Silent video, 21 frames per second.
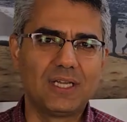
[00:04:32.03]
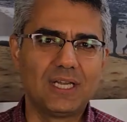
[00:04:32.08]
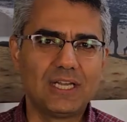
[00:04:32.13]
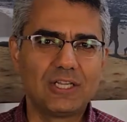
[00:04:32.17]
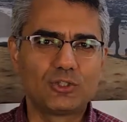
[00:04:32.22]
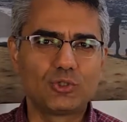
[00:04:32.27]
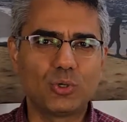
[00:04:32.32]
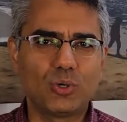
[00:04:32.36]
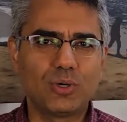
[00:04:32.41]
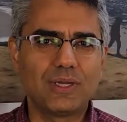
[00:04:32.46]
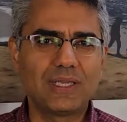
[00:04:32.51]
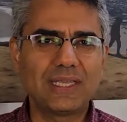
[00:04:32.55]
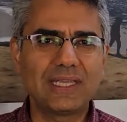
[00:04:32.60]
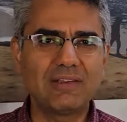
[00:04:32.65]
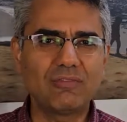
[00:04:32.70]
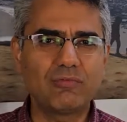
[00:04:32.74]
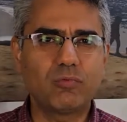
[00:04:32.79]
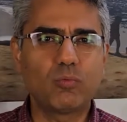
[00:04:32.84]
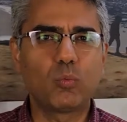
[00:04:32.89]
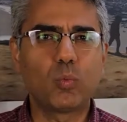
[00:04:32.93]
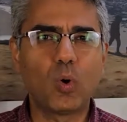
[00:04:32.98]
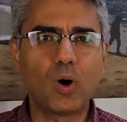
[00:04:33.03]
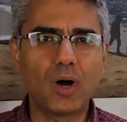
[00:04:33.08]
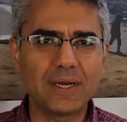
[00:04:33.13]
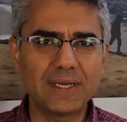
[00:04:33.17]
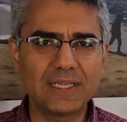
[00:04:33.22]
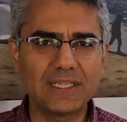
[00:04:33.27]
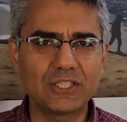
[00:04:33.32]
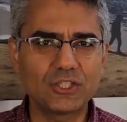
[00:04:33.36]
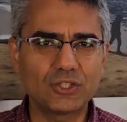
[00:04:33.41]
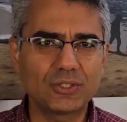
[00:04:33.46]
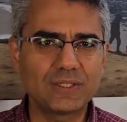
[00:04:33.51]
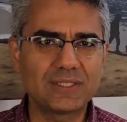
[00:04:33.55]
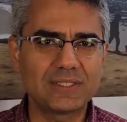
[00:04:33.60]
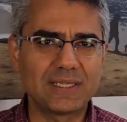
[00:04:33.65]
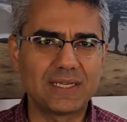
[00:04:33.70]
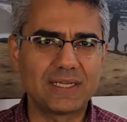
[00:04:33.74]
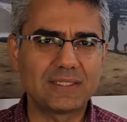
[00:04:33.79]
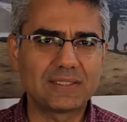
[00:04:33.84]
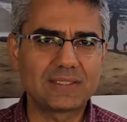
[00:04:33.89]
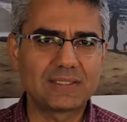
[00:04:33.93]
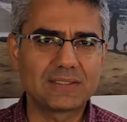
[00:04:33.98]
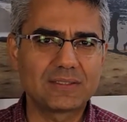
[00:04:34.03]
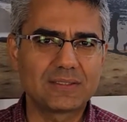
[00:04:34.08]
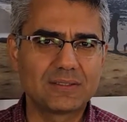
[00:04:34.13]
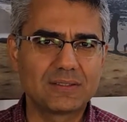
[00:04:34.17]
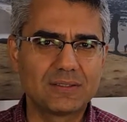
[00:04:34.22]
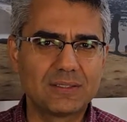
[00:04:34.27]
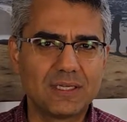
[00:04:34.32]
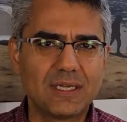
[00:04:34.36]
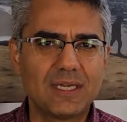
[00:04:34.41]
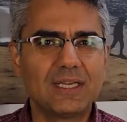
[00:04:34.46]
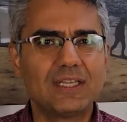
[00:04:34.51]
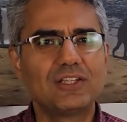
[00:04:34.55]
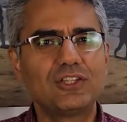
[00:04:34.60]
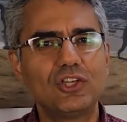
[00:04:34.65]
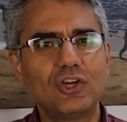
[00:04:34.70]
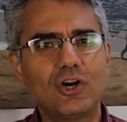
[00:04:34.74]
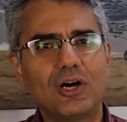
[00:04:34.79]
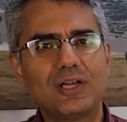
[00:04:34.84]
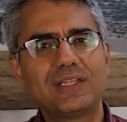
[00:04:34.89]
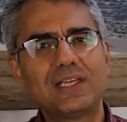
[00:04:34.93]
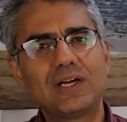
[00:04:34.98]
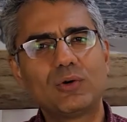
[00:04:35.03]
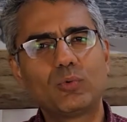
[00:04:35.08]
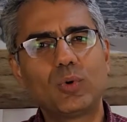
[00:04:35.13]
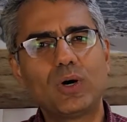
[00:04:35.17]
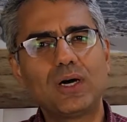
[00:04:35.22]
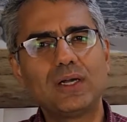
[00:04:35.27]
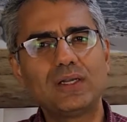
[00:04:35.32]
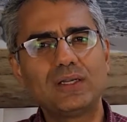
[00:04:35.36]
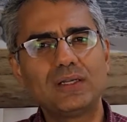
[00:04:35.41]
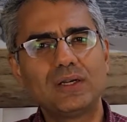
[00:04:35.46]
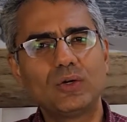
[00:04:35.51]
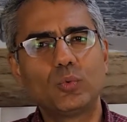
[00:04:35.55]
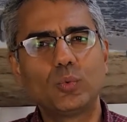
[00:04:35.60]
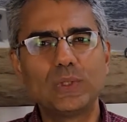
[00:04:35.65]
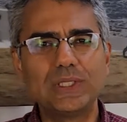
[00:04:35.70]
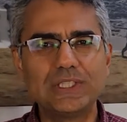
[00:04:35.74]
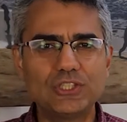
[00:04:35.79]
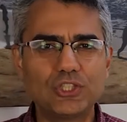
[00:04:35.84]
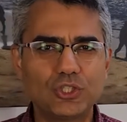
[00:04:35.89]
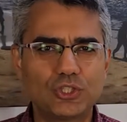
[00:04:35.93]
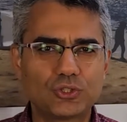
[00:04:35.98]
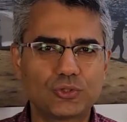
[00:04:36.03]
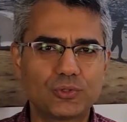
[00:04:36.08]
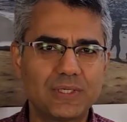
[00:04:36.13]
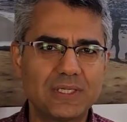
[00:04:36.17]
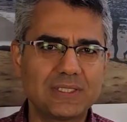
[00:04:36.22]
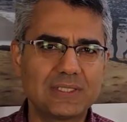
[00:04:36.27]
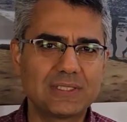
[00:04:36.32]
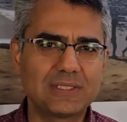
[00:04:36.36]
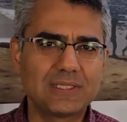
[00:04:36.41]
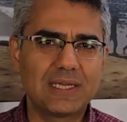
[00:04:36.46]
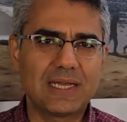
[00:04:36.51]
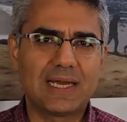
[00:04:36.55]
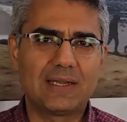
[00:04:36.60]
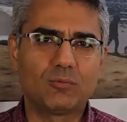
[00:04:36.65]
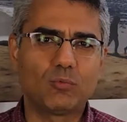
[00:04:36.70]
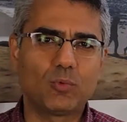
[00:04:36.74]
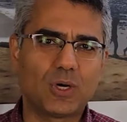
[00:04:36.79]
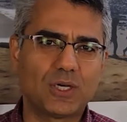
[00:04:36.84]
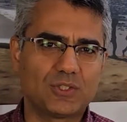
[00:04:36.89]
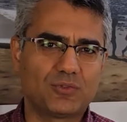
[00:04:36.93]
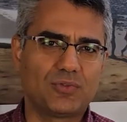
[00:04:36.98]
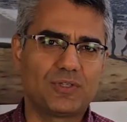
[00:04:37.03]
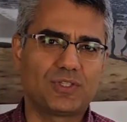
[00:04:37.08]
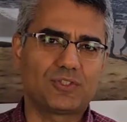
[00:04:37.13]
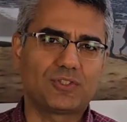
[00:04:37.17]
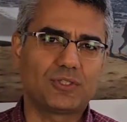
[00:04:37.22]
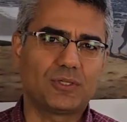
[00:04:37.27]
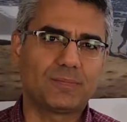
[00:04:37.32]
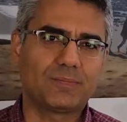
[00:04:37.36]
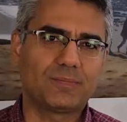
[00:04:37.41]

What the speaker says: So if one increases, the other one will decrease and vice versa.